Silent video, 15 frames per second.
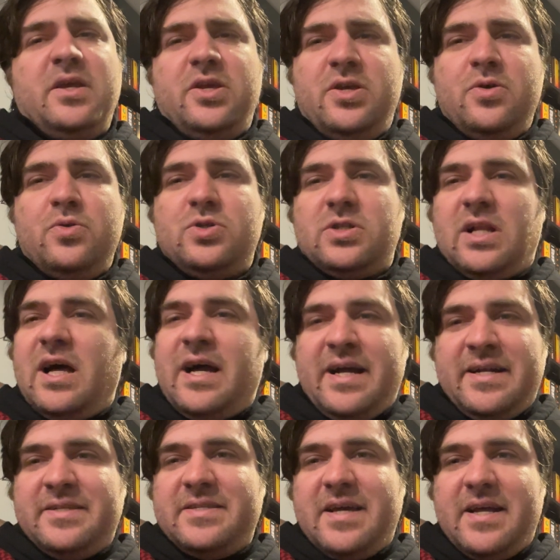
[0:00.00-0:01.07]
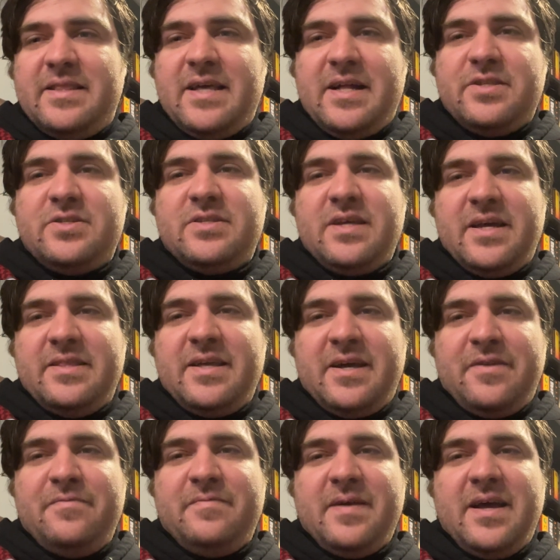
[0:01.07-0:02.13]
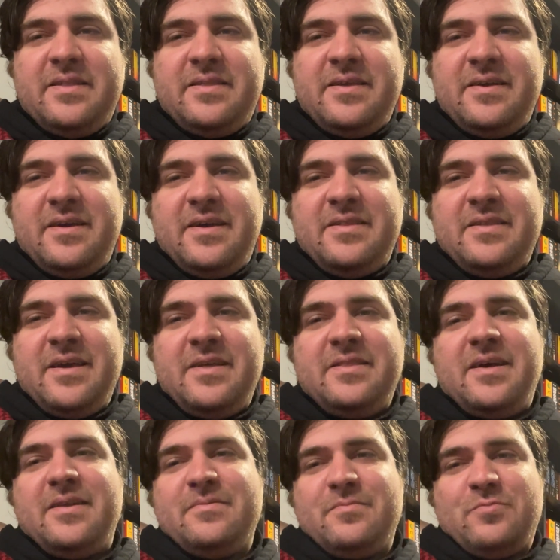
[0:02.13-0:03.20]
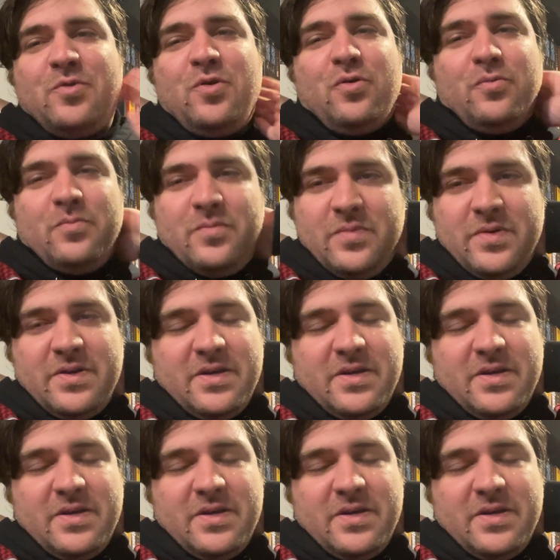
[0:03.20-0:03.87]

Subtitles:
huge lines at that room,